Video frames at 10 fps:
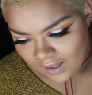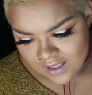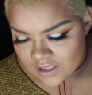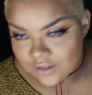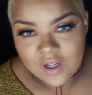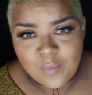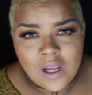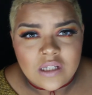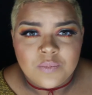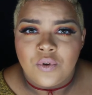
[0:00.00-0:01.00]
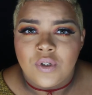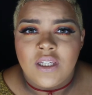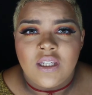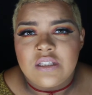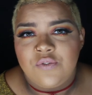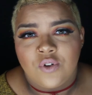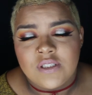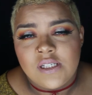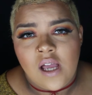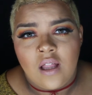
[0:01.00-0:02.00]
It's a great price point. It's
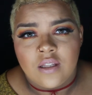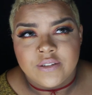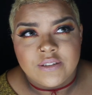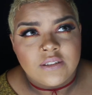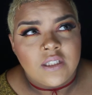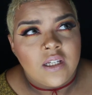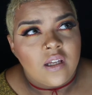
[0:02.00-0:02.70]
$14.